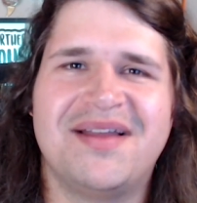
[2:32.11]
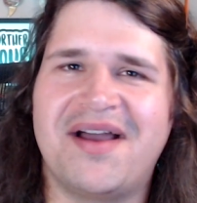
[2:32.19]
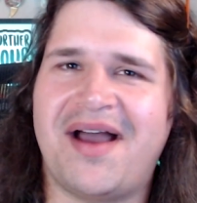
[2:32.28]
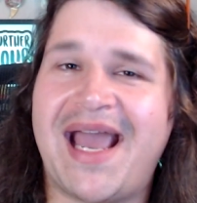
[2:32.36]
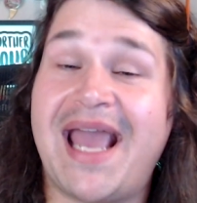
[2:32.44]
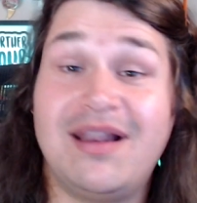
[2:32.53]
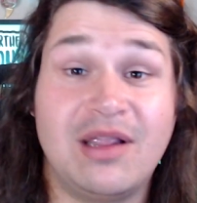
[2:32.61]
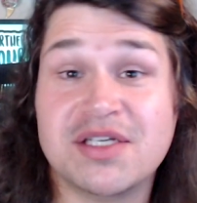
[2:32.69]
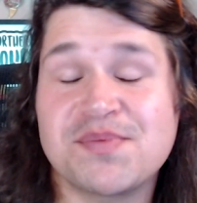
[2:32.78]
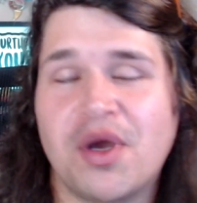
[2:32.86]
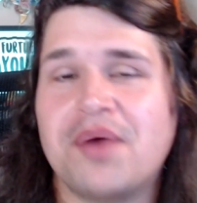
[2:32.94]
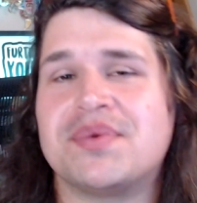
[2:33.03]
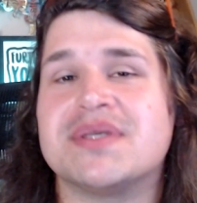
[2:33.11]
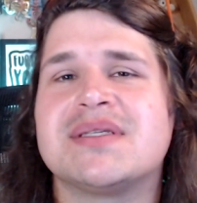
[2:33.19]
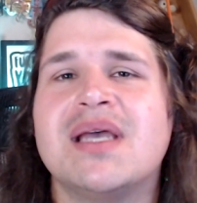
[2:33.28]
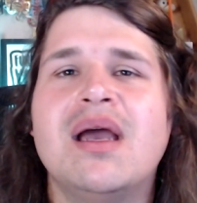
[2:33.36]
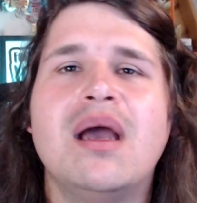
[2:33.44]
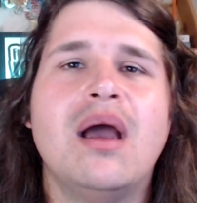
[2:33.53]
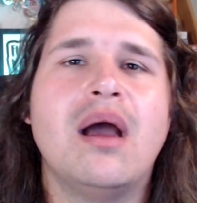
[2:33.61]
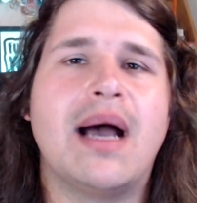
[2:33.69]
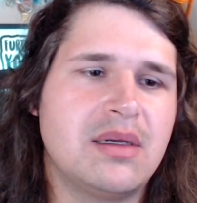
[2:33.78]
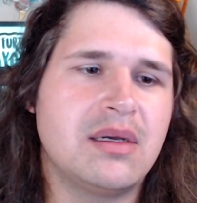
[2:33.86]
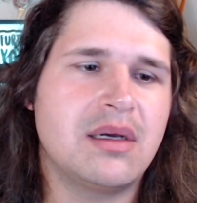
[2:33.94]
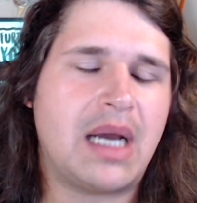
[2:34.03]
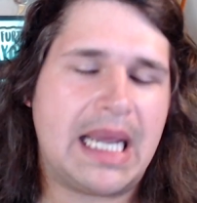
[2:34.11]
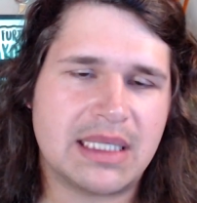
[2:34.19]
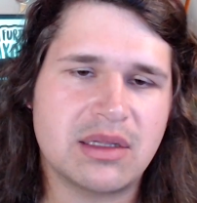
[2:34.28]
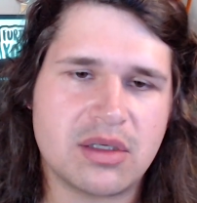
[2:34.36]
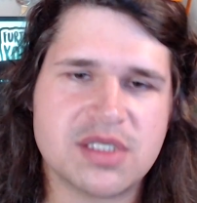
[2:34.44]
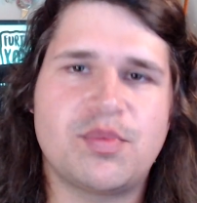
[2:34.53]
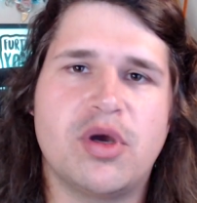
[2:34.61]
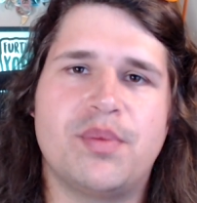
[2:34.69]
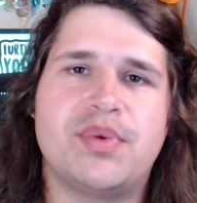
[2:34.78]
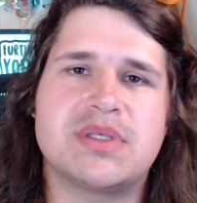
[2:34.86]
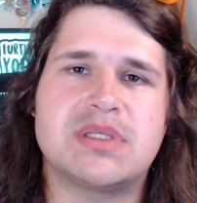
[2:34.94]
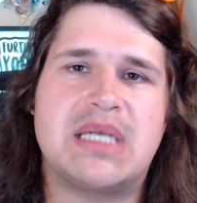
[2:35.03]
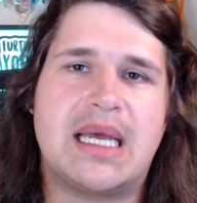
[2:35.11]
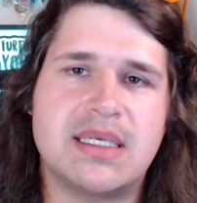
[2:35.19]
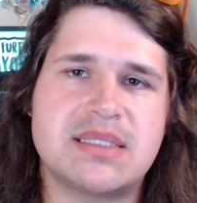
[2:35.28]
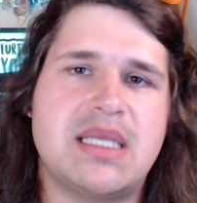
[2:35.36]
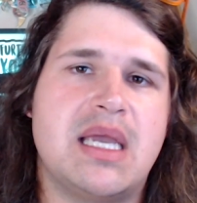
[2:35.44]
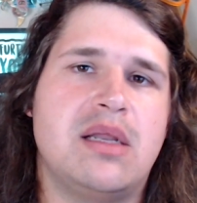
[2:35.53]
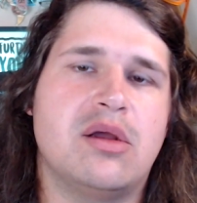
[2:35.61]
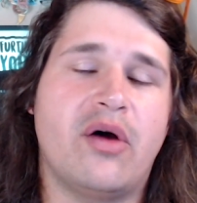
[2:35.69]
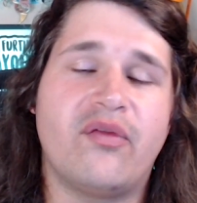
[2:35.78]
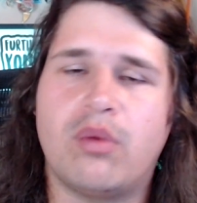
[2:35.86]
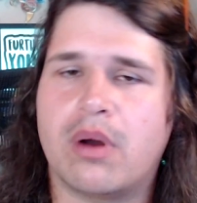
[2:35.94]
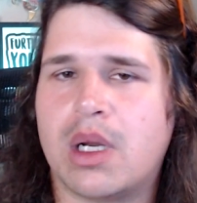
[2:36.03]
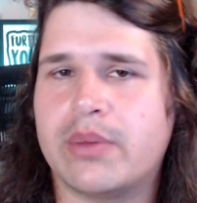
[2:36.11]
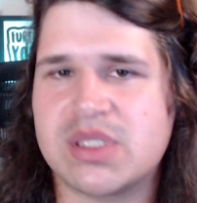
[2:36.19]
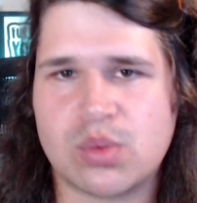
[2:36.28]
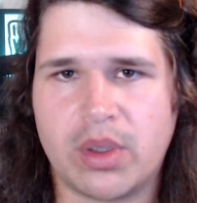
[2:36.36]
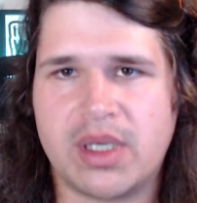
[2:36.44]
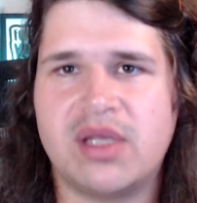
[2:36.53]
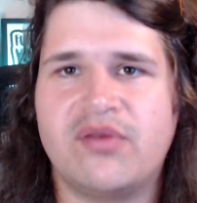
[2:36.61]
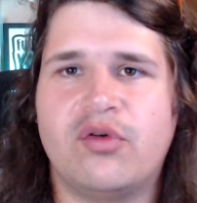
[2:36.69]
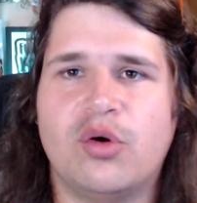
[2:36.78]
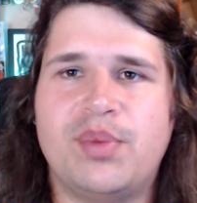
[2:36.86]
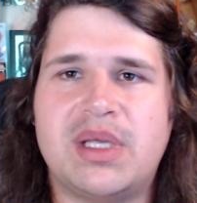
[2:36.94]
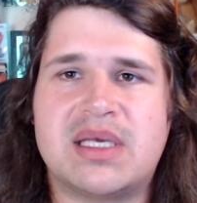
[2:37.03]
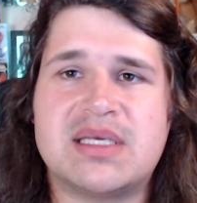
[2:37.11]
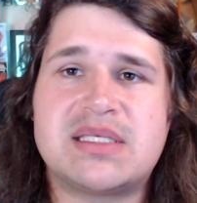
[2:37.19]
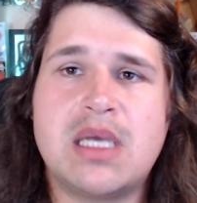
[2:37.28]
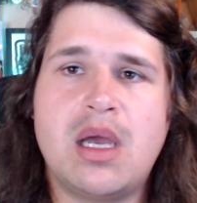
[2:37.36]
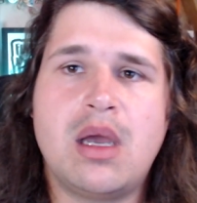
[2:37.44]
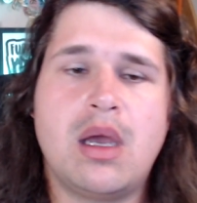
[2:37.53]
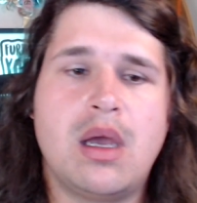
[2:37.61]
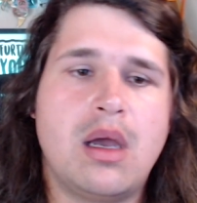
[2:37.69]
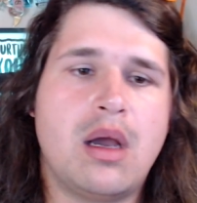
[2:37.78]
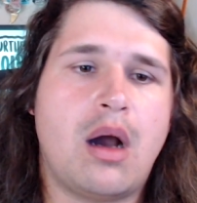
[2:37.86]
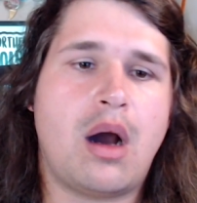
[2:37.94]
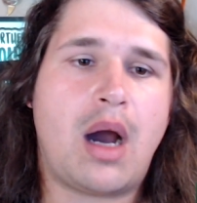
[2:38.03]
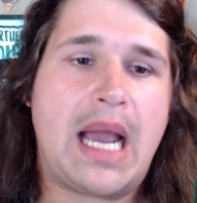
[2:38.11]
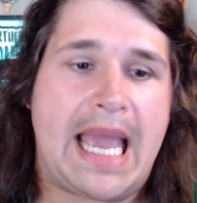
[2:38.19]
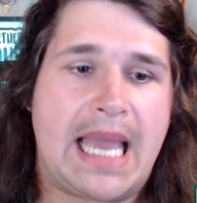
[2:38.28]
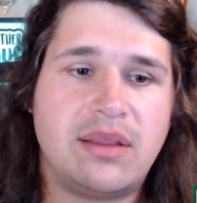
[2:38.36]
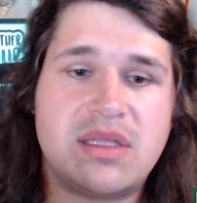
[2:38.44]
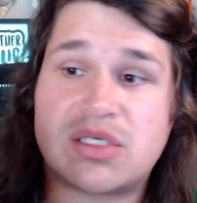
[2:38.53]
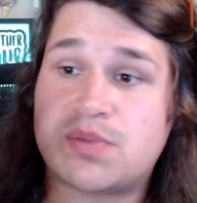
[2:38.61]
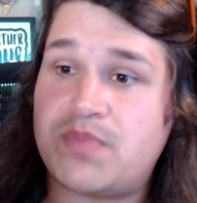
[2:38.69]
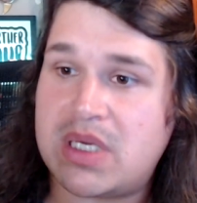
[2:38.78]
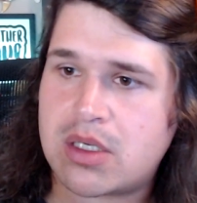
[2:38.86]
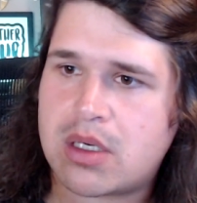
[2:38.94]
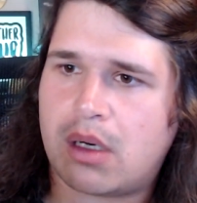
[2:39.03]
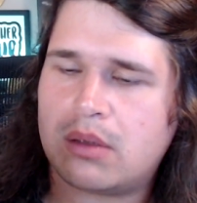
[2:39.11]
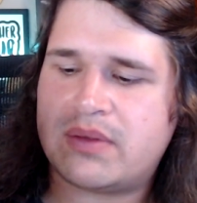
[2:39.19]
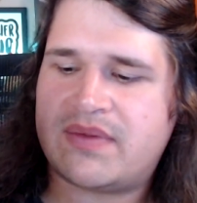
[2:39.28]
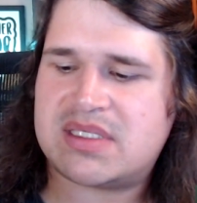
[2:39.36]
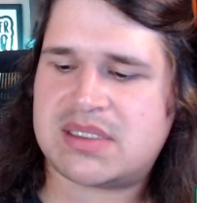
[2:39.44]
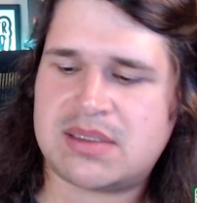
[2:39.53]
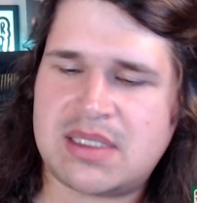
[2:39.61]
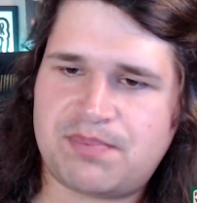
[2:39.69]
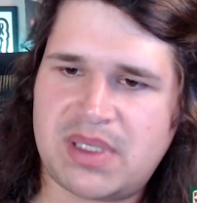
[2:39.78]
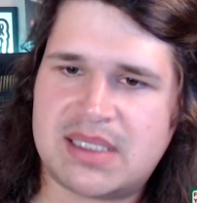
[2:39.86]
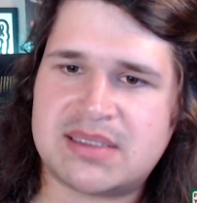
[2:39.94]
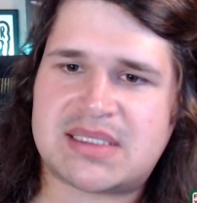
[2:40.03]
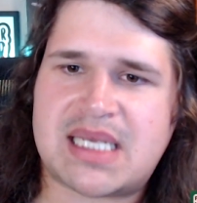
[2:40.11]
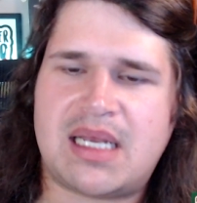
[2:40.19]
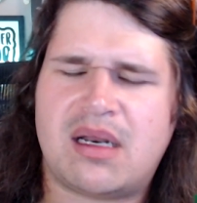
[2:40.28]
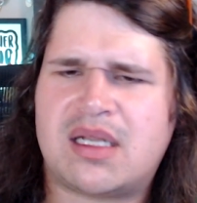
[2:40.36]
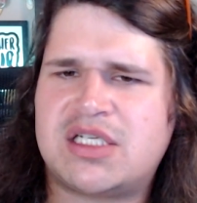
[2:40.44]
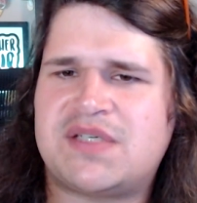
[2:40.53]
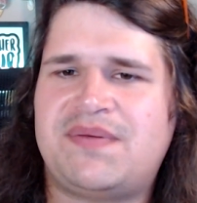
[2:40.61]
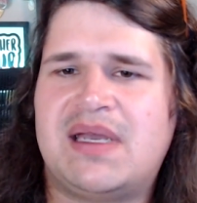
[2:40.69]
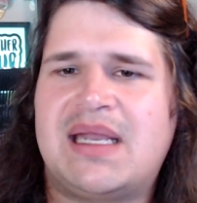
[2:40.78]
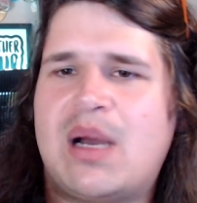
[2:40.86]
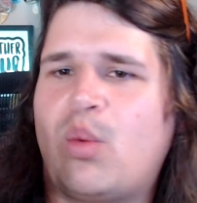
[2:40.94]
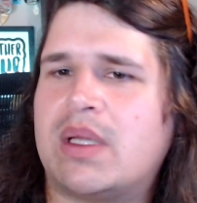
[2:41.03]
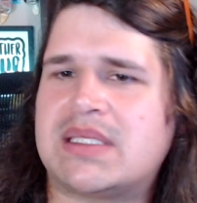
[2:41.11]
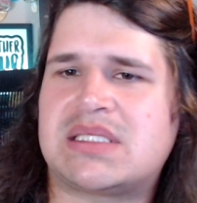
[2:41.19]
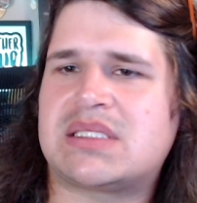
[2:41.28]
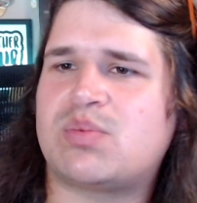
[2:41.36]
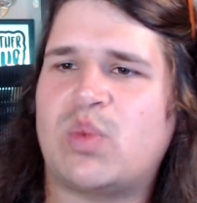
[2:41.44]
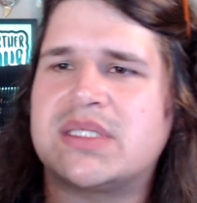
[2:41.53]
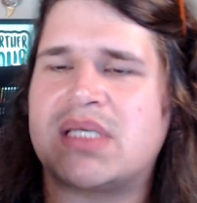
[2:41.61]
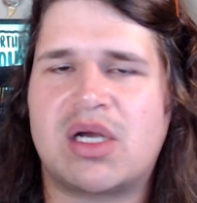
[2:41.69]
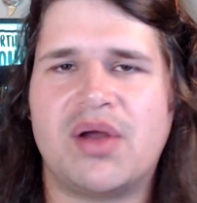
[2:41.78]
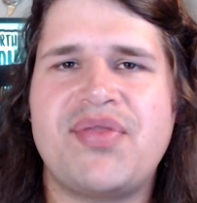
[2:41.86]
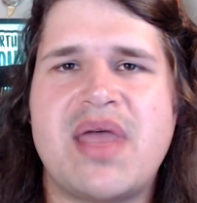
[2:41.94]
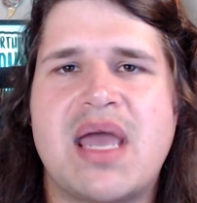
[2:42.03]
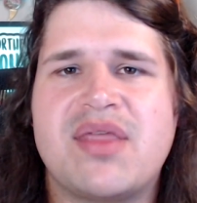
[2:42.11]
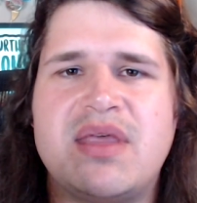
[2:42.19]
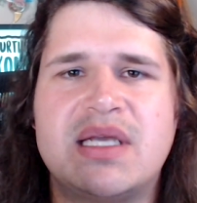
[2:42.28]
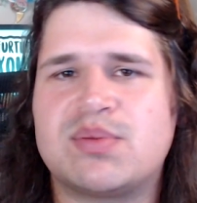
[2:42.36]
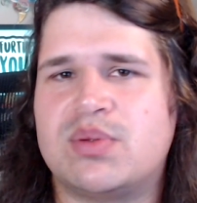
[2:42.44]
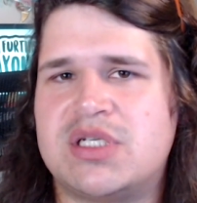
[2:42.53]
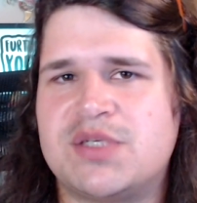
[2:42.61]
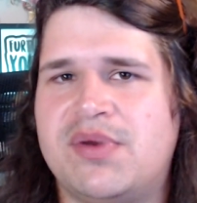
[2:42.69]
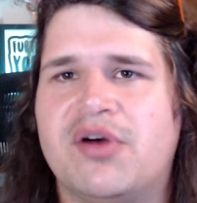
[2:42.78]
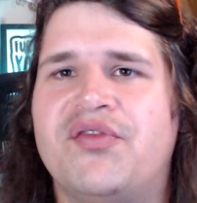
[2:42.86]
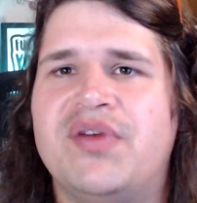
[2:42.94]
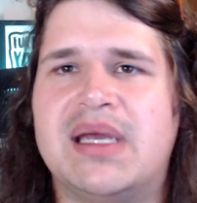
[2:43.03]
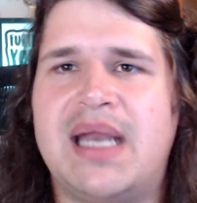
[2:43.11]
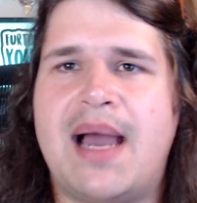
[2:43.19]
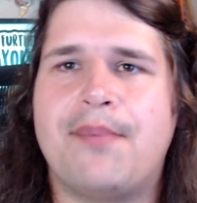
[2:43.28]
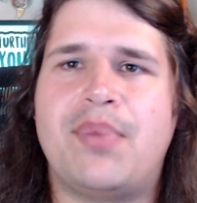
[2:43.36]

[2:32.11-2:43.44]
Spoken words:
I had lost purpose. I had lost purpose and understanding of what I was working for, because I had this big goal and this big intent, and I just figured out once I got there, things would just be all figured out.